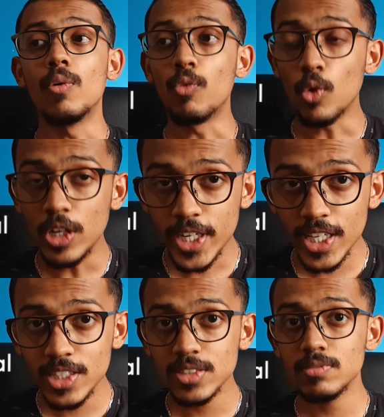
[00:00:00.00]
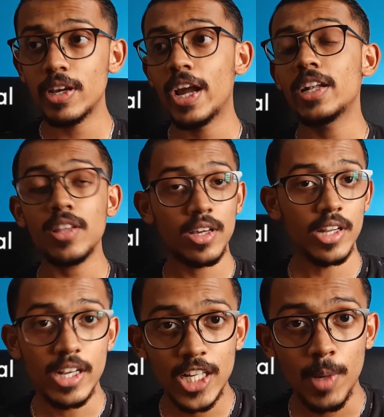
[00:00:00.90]
voltage and the
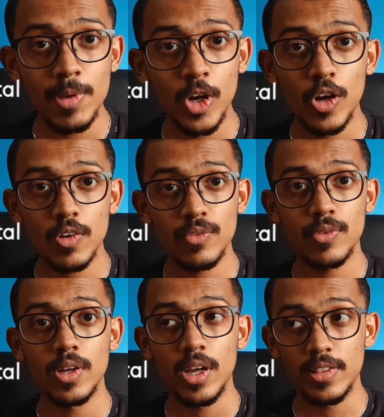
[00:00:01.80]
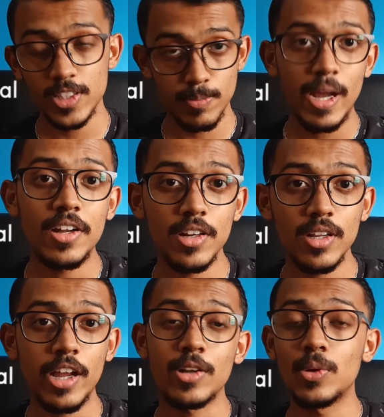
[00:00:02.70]
current coming out of this
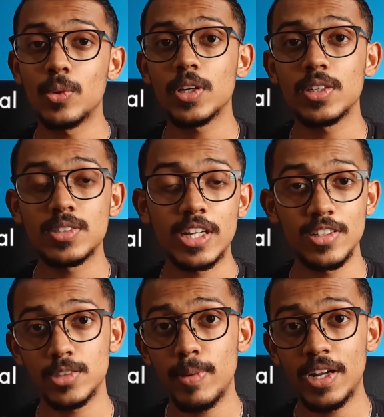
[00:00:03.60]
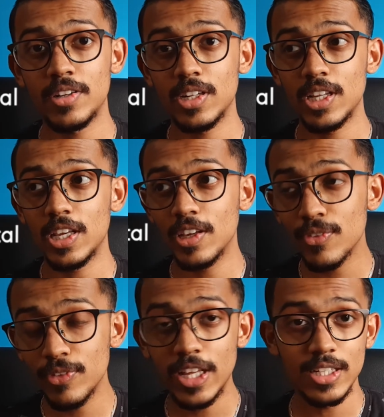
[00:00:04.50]
battery and going inside this battery
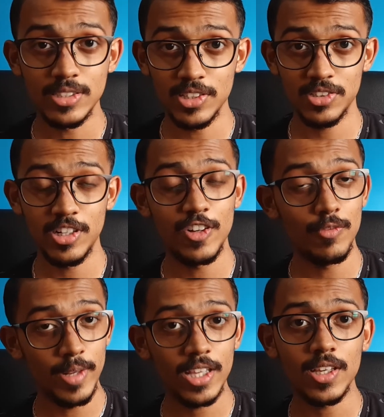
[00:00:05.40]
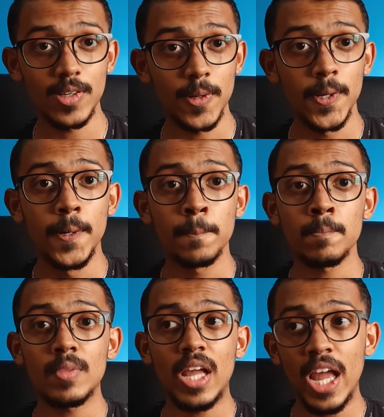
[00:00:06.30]
if there is regenerative braking.
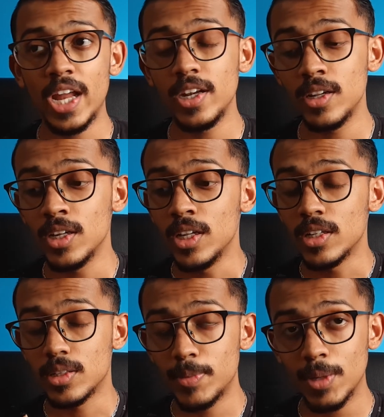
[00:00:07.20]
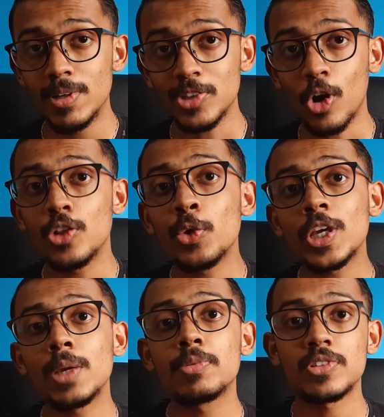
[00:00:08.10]
And the BMS also
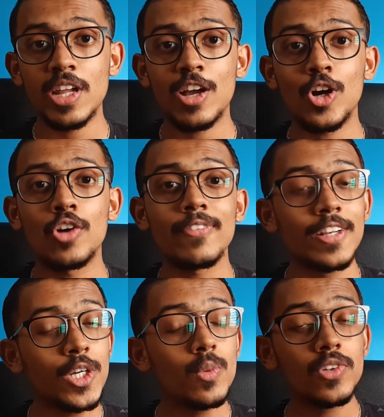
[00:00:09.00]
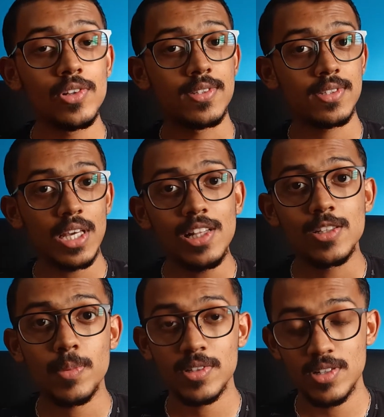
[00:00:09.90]
keeps track of individual
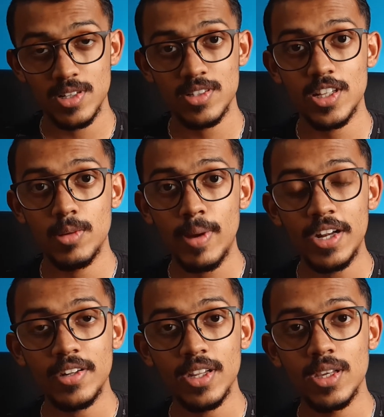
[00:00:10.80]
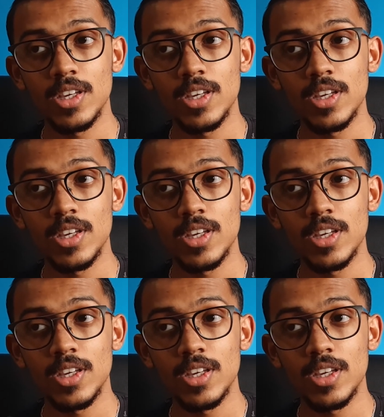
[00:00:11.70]
cells present inside the battery